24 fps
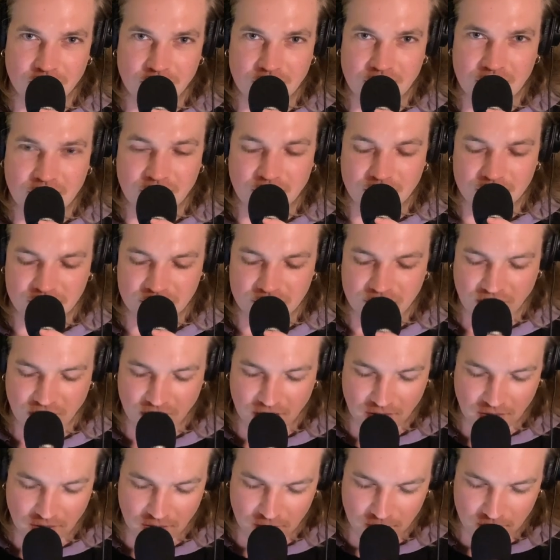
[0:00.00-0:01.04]
Eco
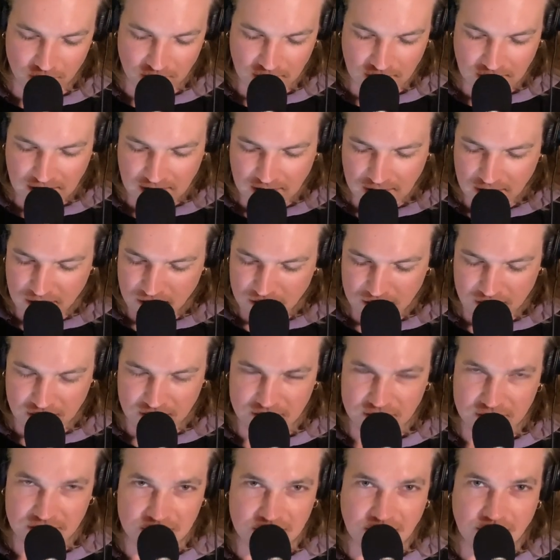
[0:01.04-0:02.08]
Show. This
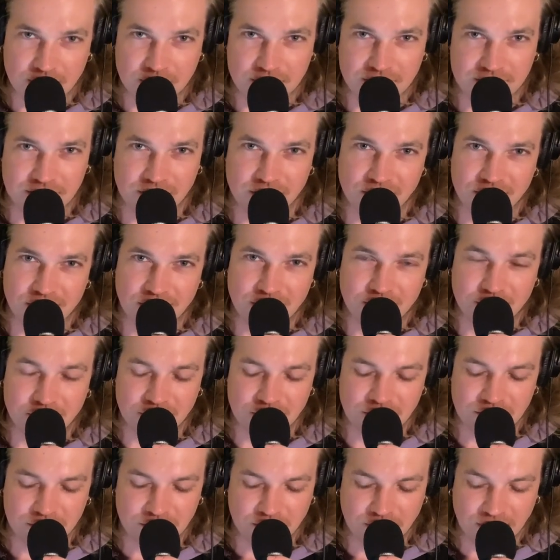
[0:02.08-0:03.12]
is episode number
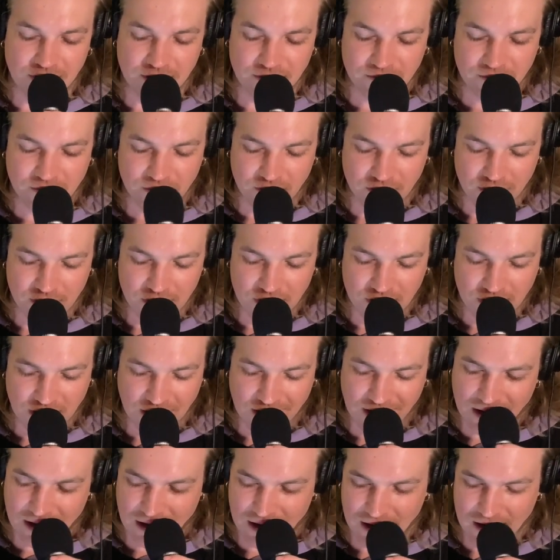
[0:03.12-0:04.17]
24
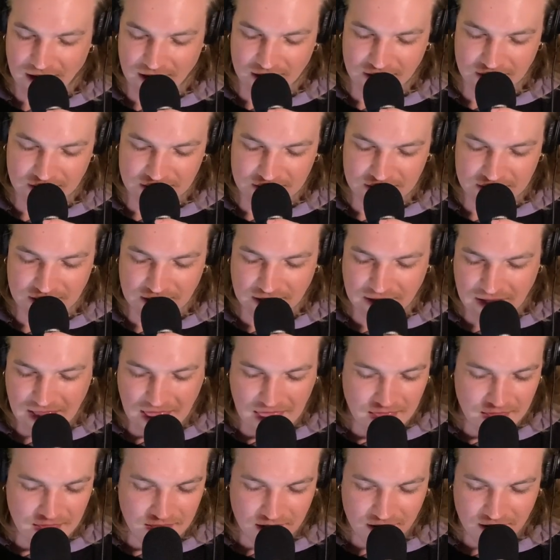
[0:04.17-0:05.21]
and
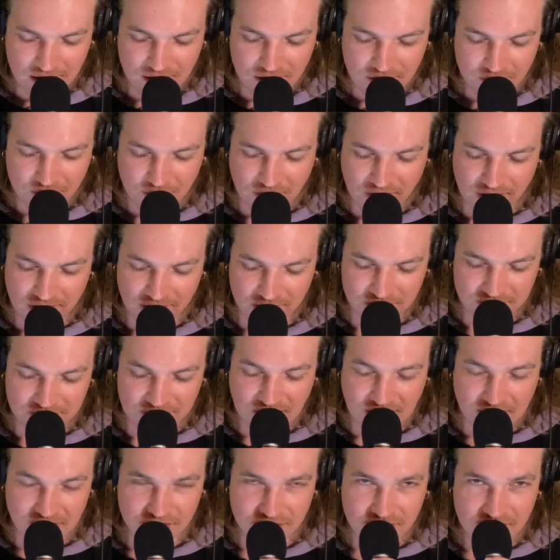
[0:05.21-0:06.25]
my name is
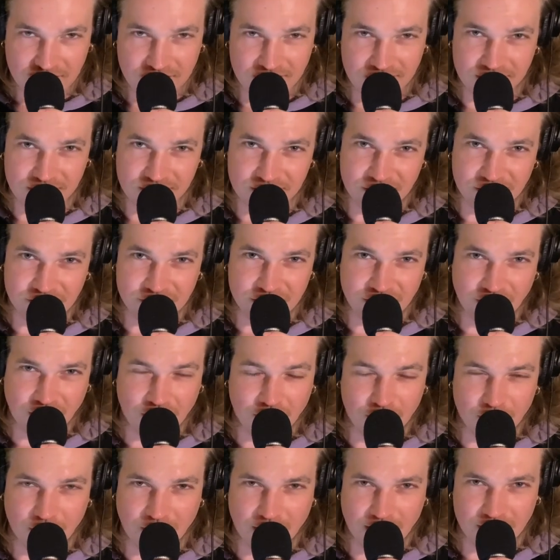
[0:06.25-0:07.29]
Henry. This is a show
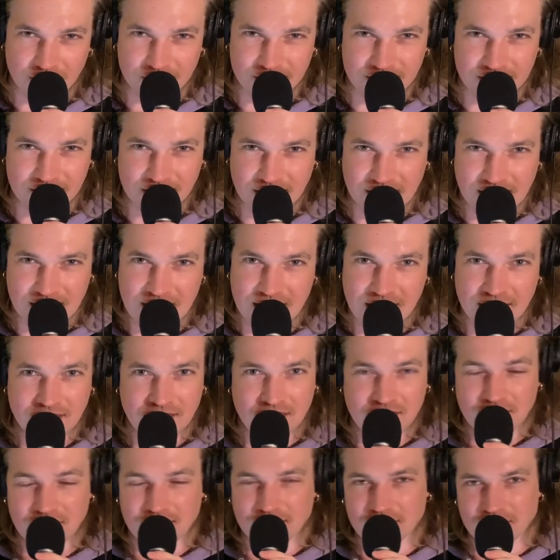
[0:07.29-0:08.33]
about
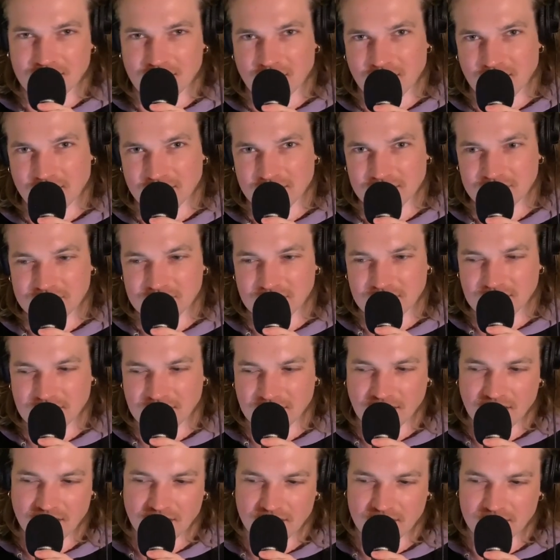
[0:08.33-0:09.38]
ecology,
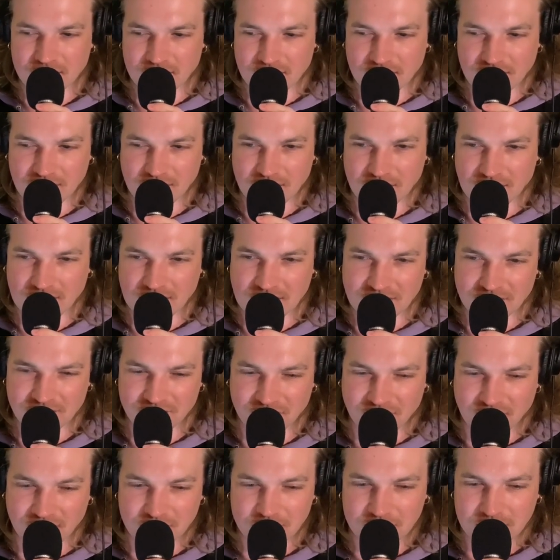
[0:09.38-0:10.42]
the
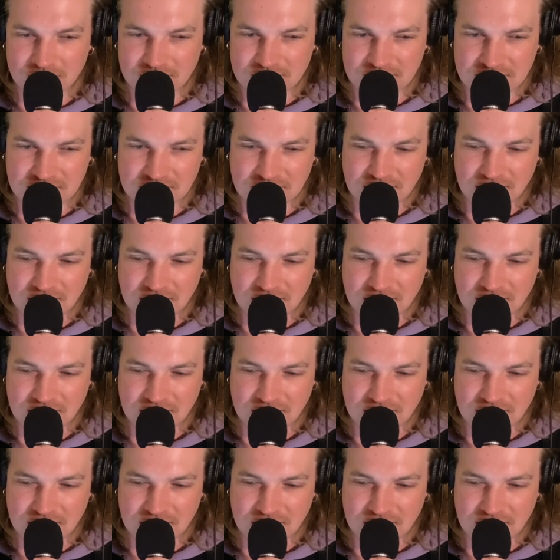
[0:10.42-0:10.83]
environment,